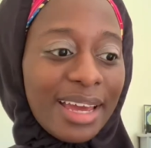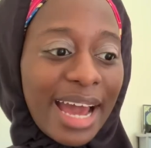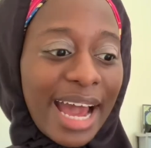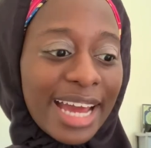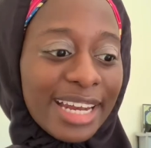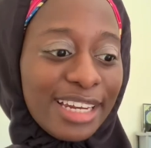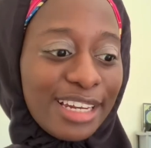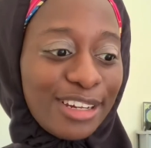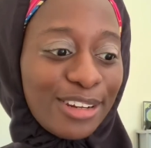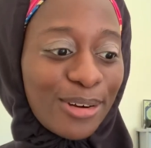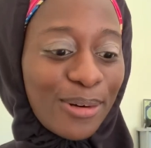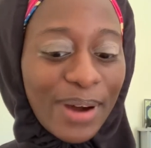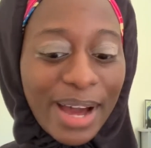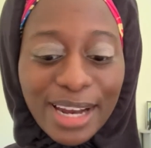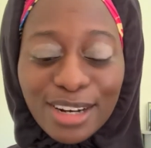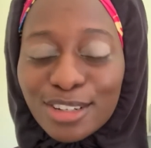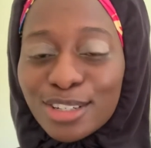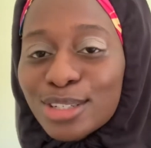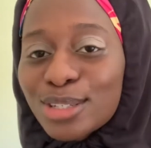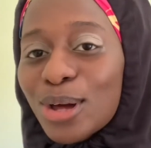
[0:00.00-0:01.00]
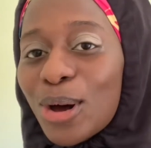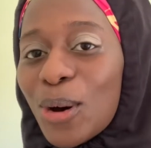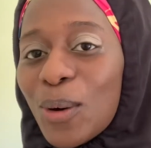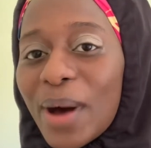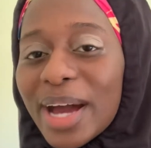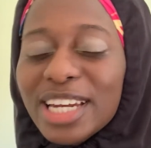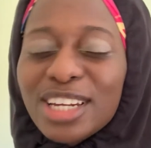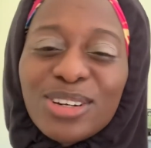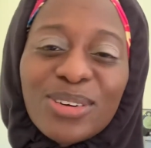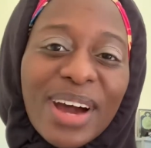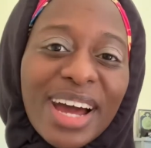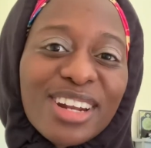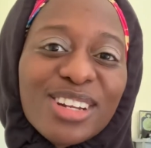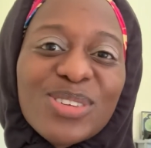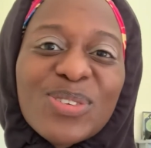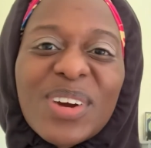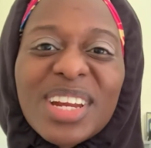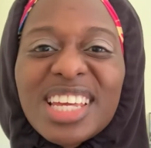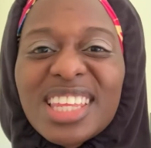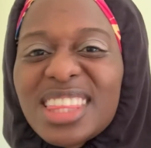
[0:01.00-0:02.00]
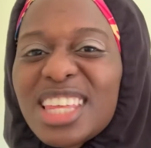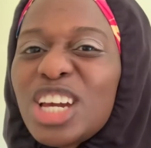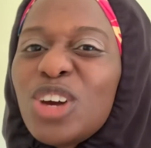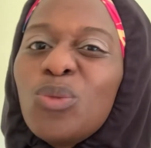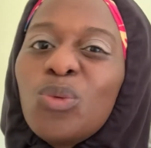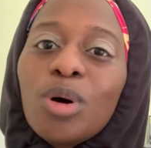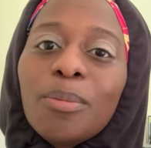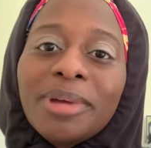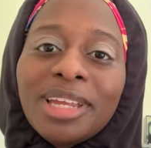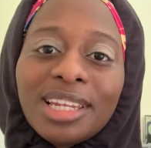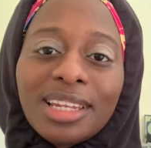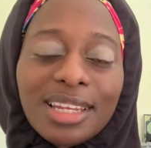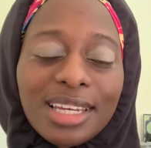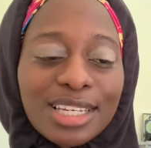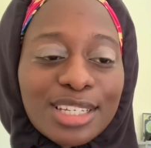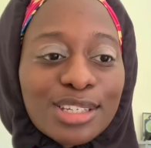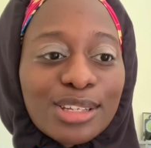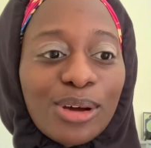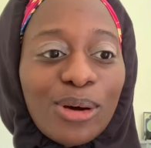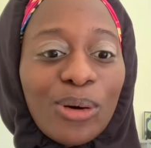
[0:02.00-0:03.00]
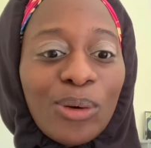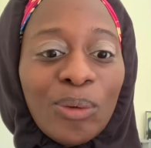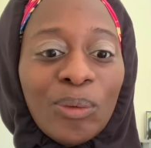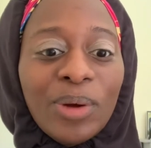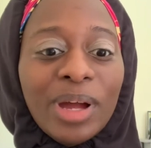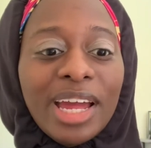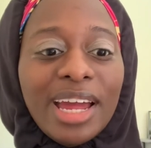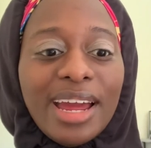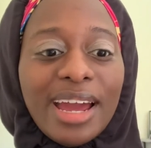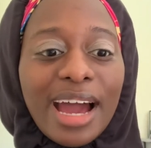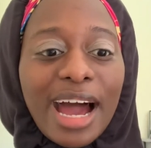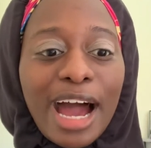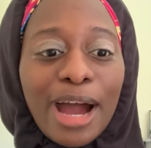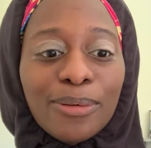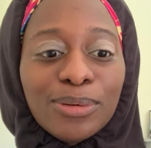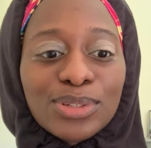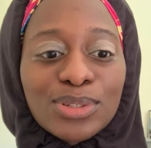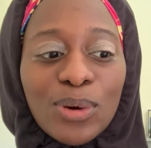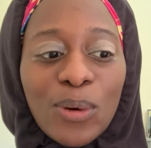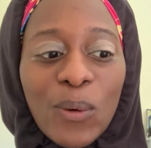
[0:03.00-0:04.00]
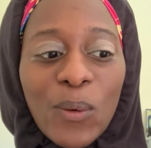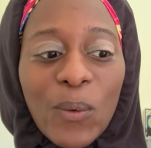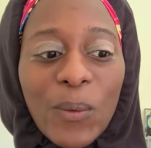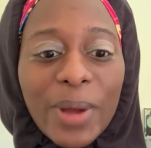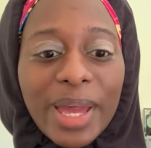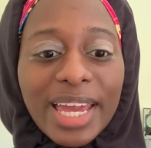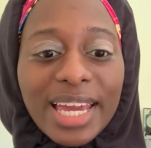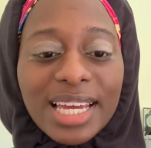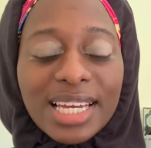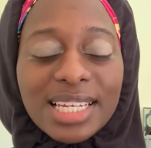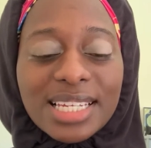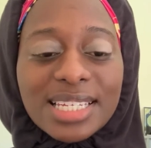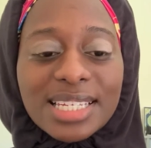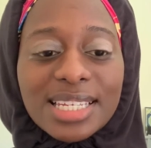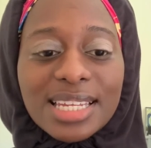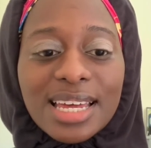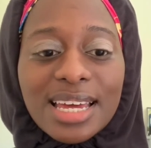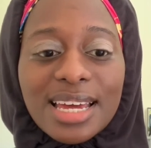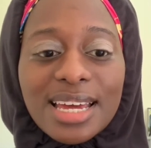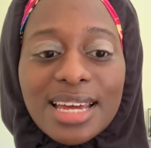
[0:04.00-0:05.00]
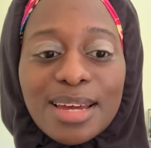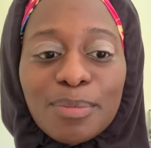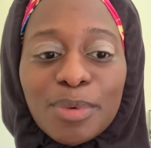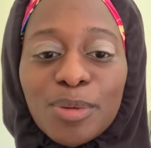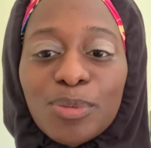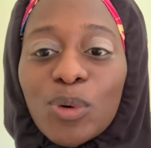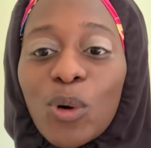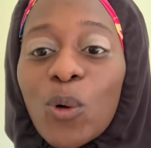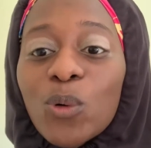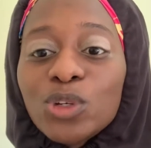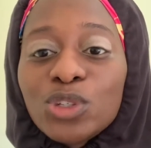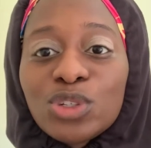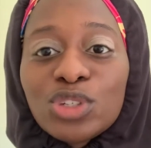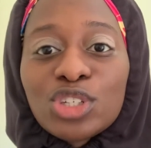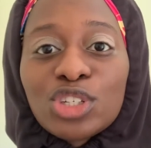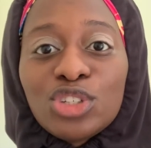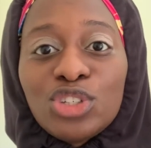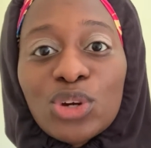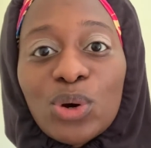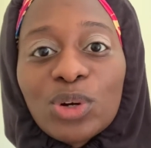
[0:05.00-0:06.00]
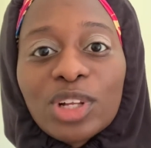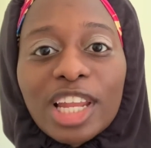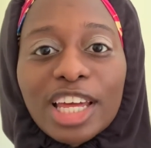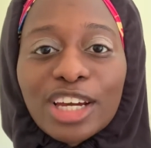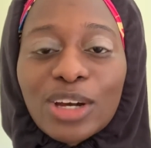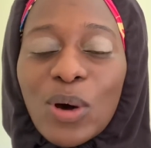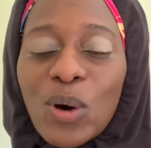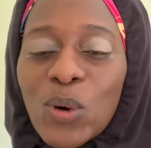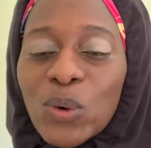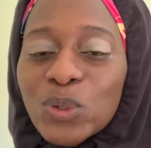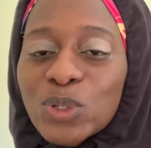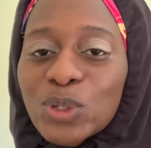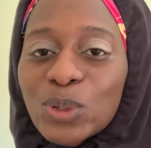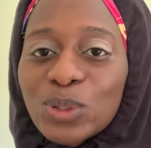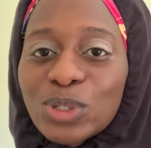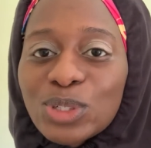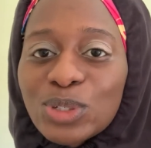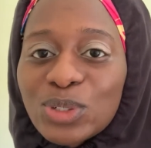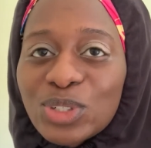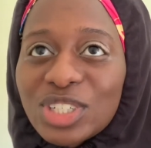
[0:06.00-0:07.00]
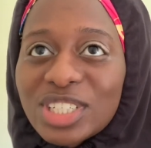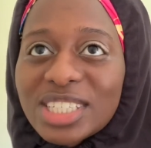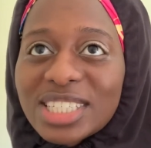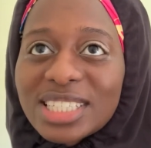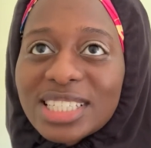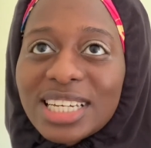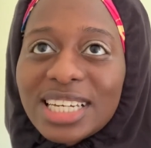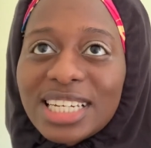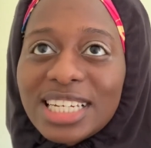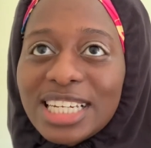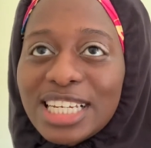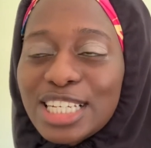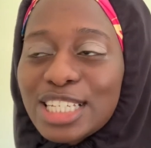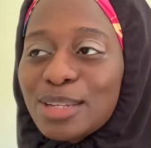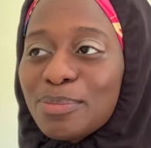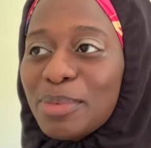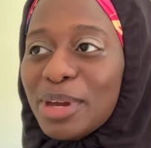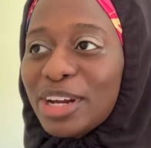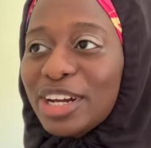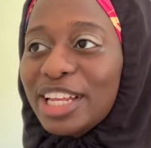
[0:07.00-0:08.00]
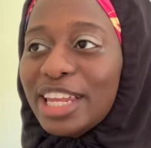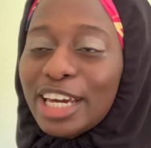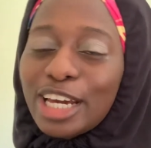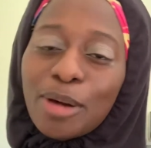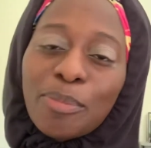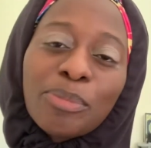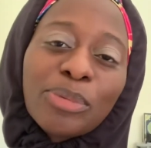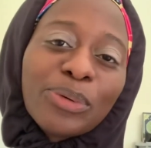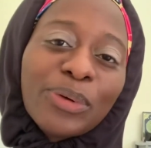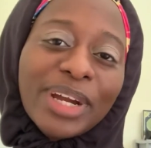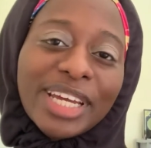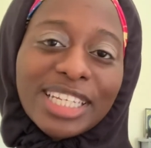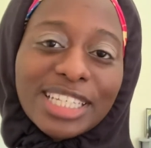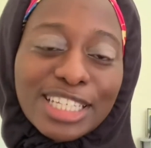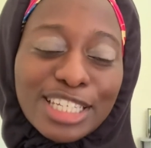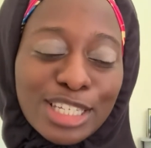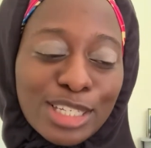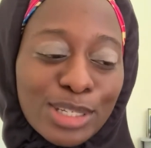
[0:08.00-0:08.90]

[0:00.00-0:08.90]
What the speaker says: I didn't know how to sew. I didn't know how to do anything womanly. So I was always, people always used to joke like, "Oh, Sawdatou, she's gonna need to marry like a prince